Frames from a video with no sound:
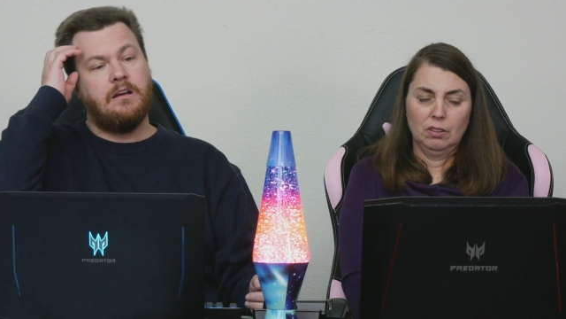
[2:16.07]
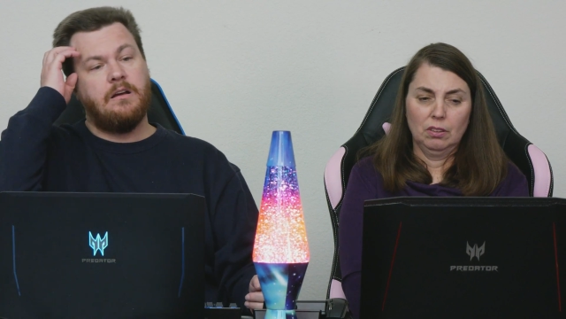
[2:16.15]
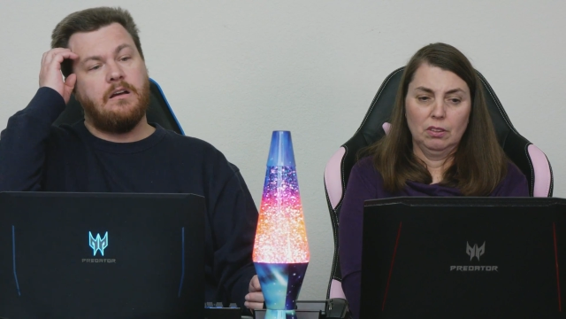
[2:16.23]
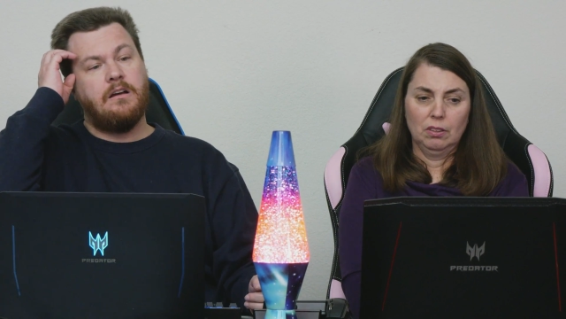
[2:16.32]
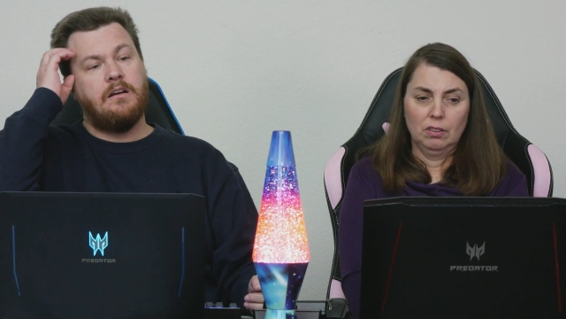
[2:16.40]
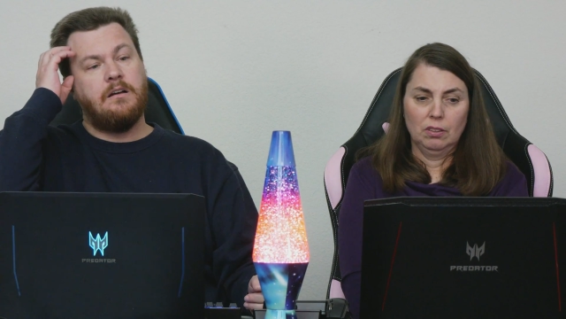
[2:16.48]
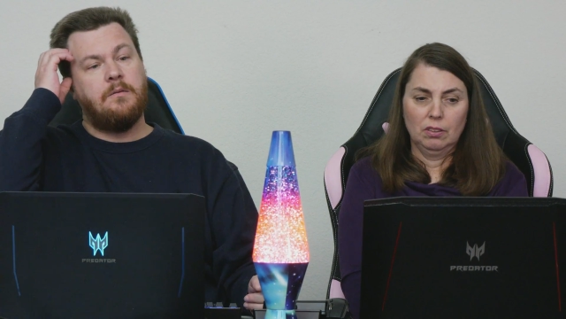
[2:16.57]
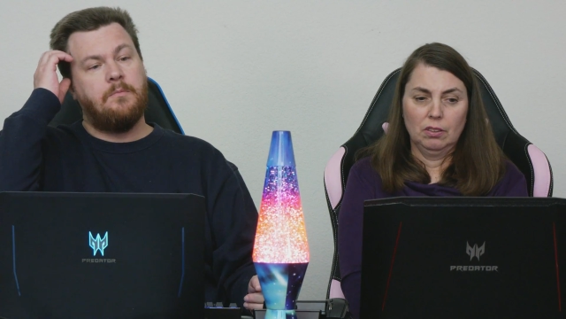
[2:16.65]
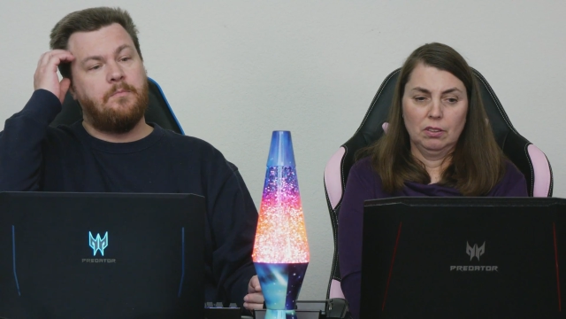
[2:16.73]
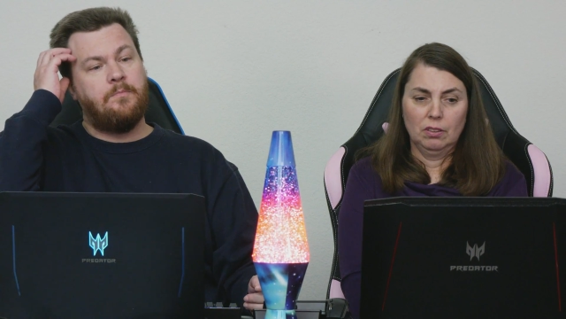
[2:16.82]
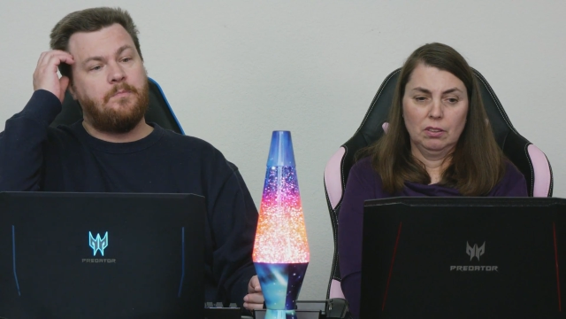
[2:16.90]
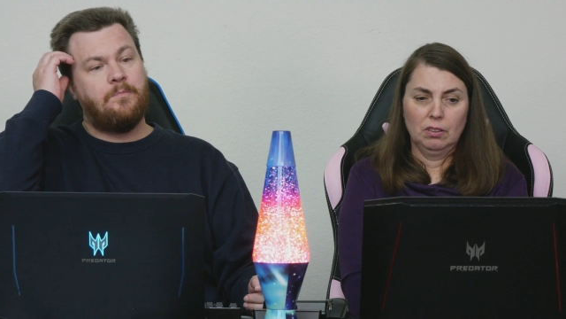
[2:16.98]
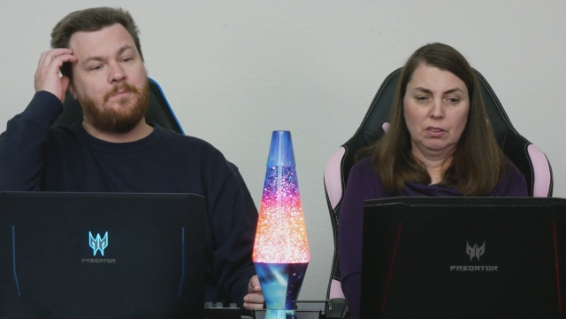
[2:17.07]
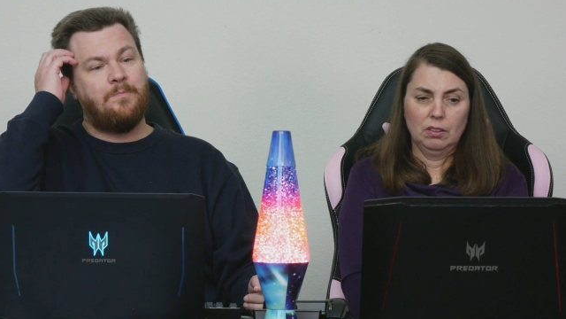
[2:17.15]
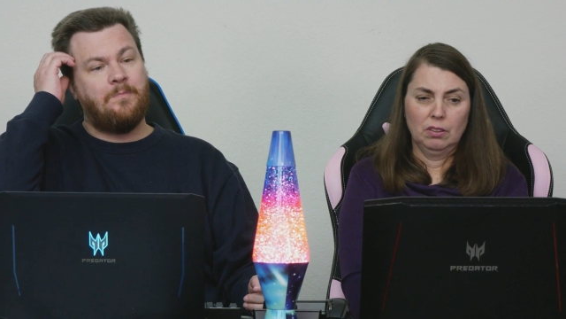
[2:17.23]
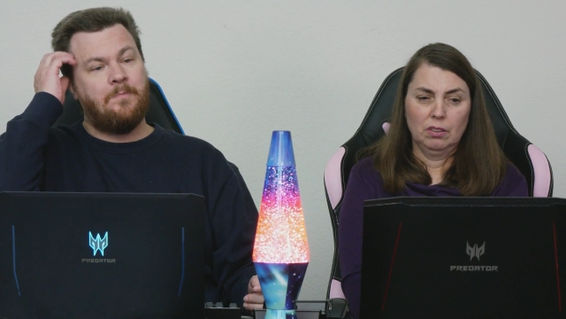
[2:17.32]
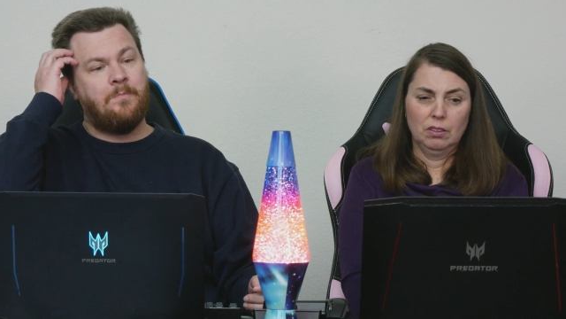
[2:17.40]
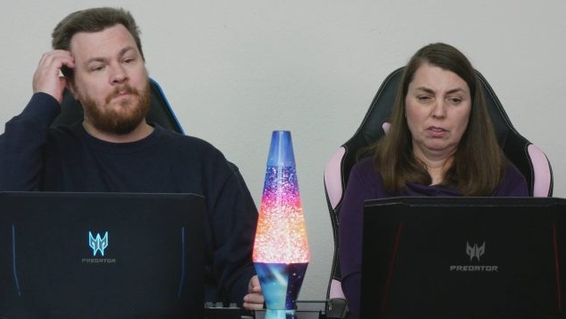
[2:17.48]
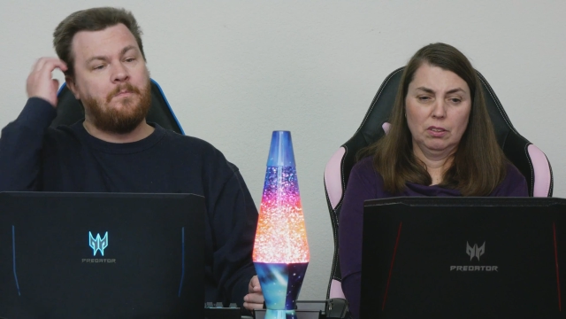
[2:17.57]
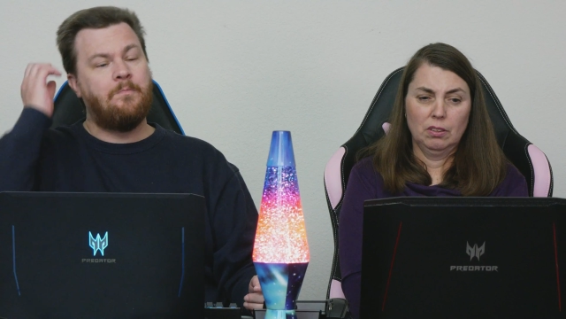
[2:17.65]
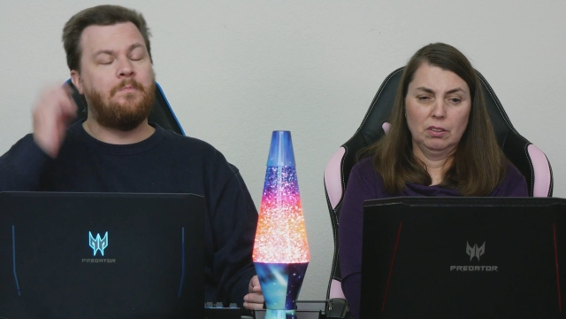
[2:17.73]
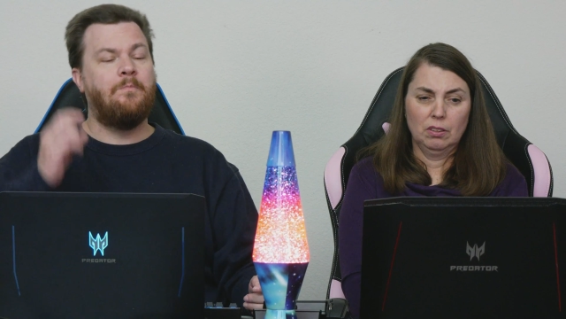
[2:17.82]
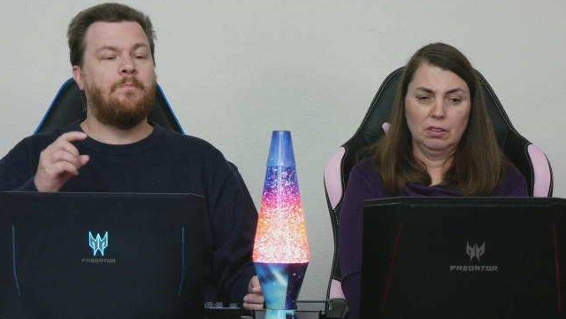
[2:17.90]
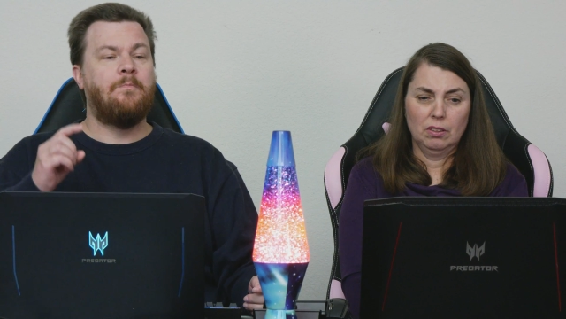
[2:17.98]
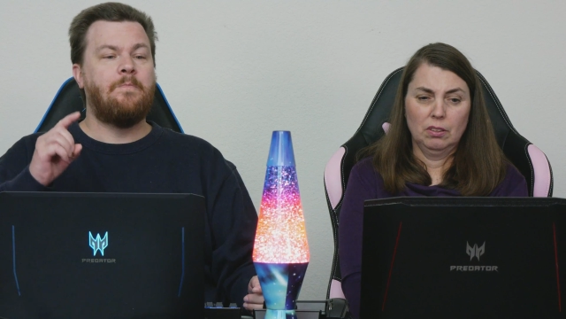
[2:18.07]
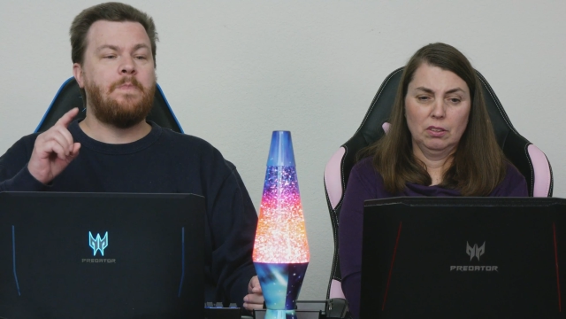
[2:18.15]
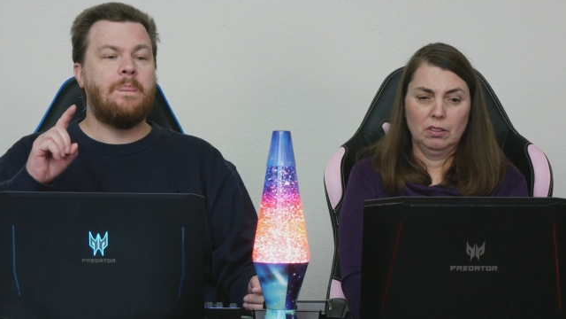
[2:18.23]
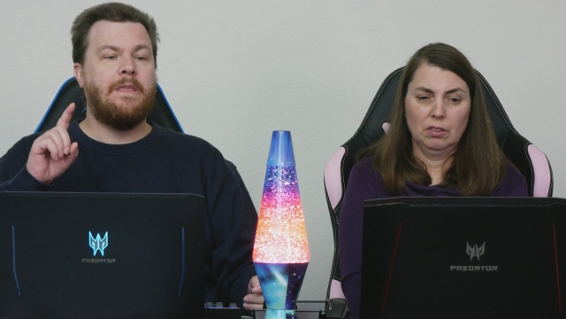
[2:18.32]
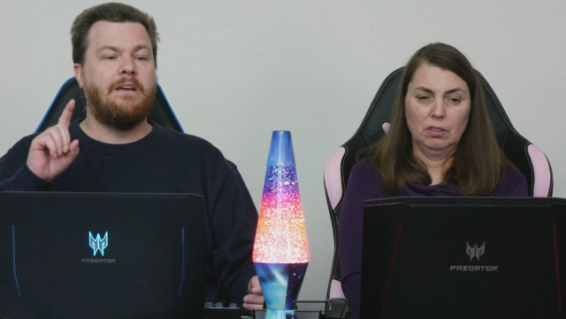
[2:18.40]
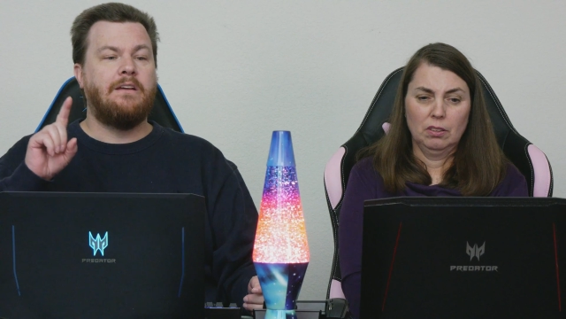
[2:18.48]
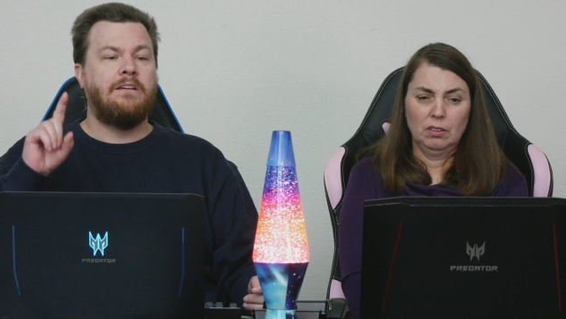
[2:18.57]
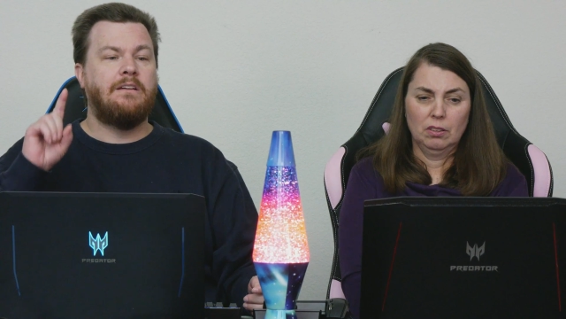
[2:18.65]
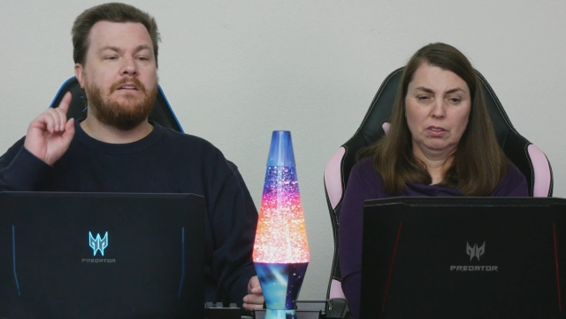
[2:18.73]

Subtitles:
[no speech]